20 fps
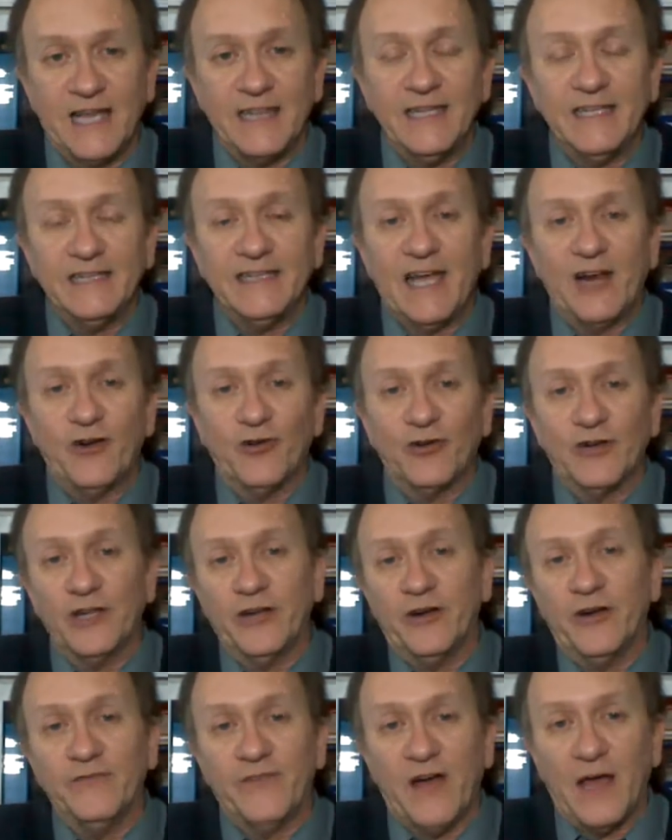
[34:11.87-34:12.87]
I think that'll
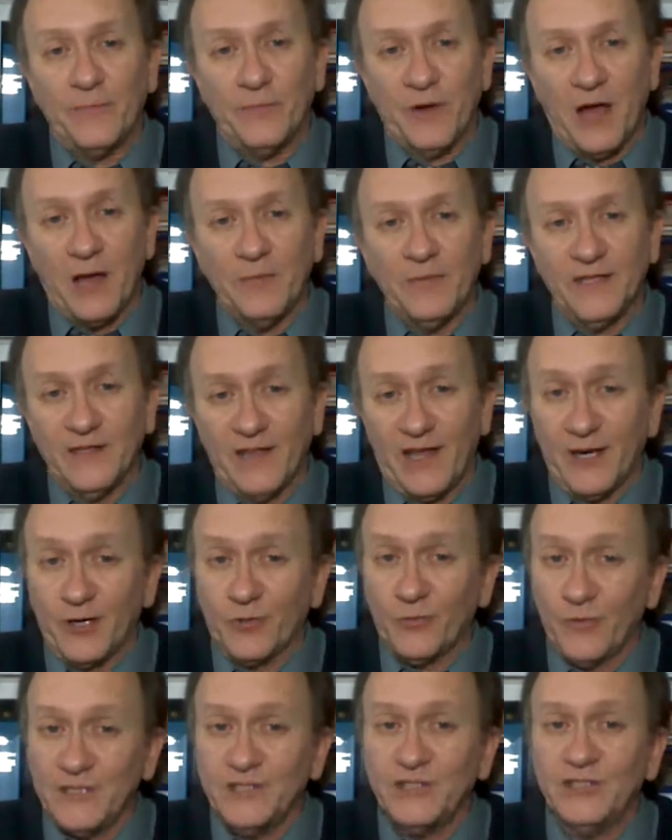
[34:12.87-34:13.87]
clarify probably a lot
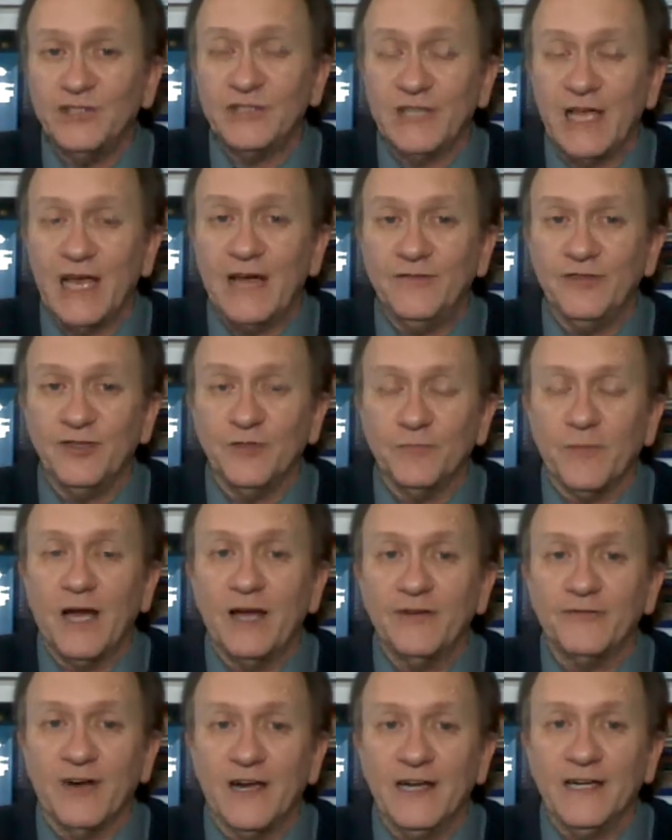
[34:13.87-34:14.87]
of questions you have in your
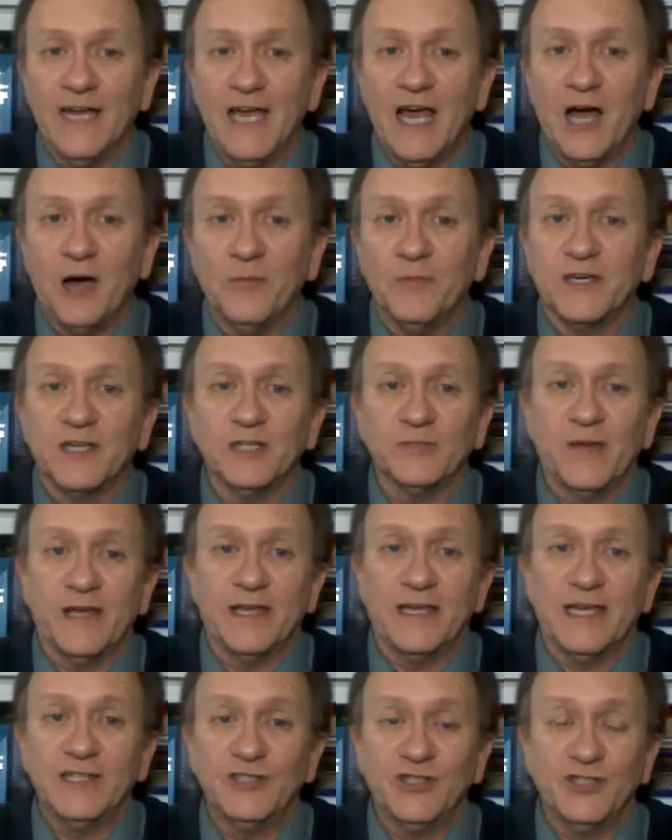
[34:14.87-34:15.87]
mind right now, because my
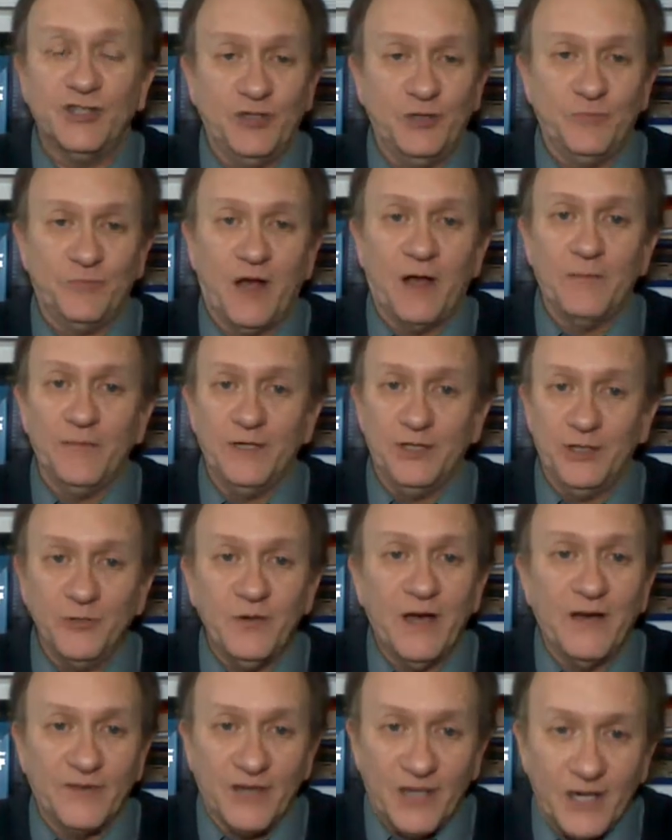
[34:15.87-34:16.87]
guess is you probably
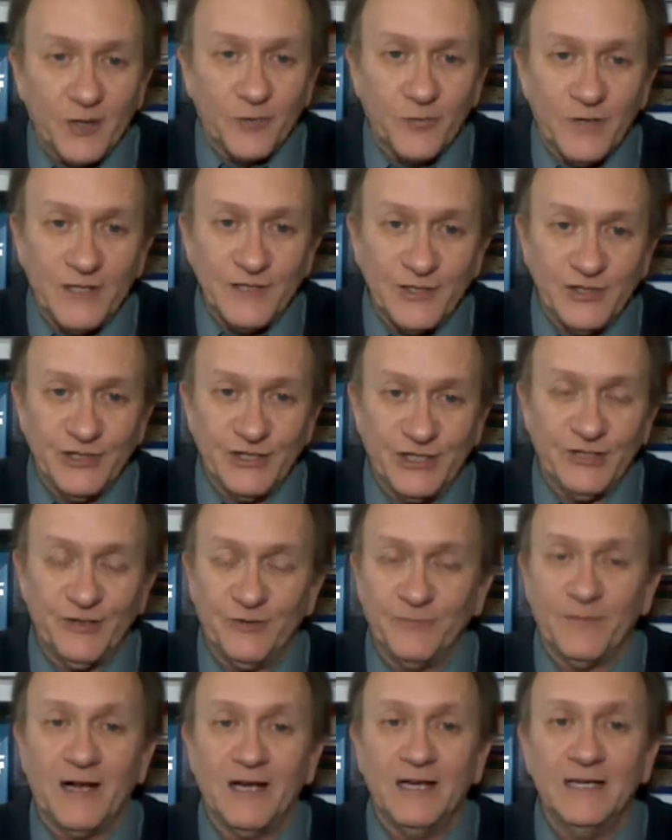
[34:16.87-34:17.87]
do have a lot of questions in
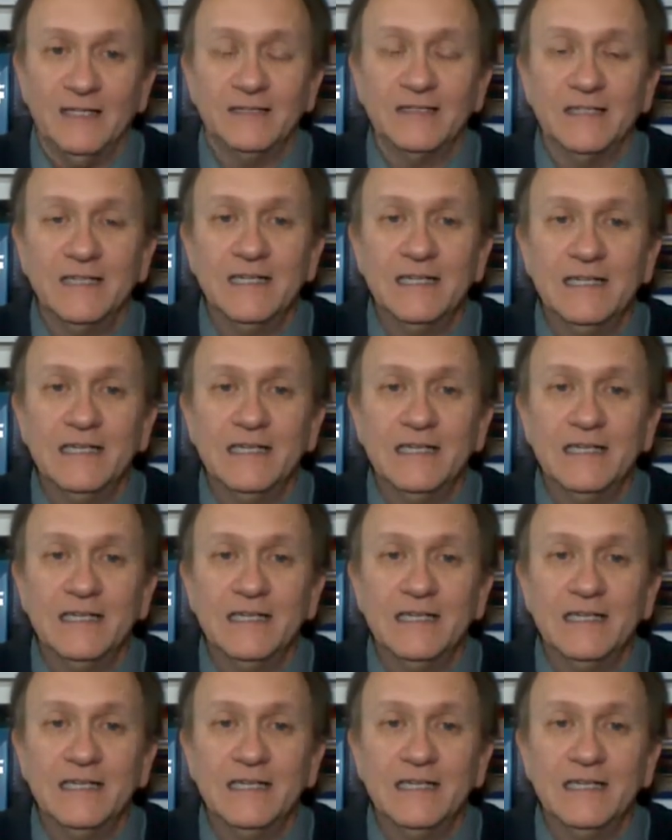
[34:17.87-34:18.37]
your mind.